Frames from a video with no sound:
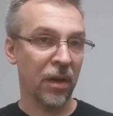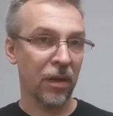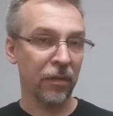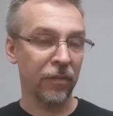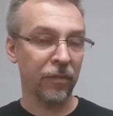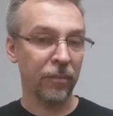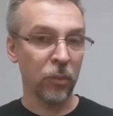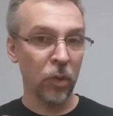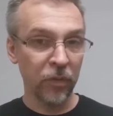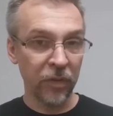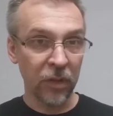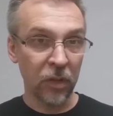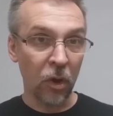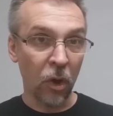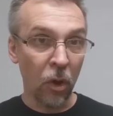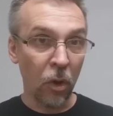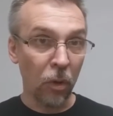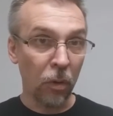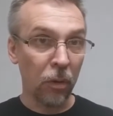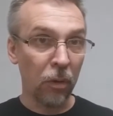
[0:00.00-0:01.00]
of moving
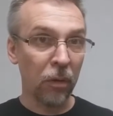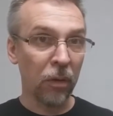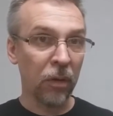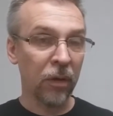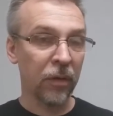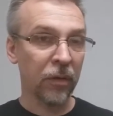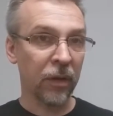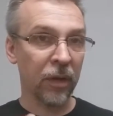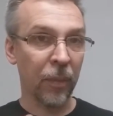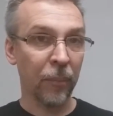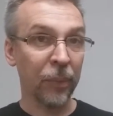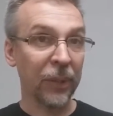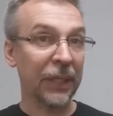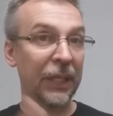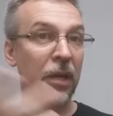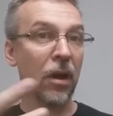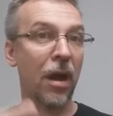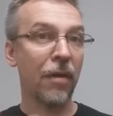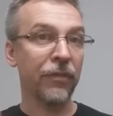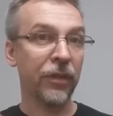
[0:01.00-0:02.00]
the hole
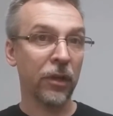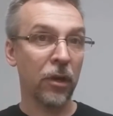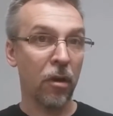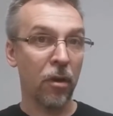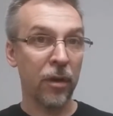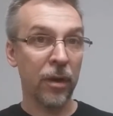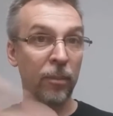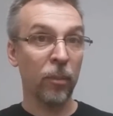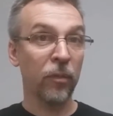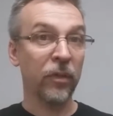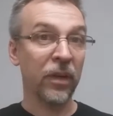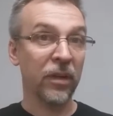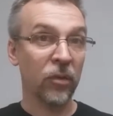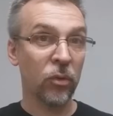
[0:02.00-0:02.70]
completely off the card and moving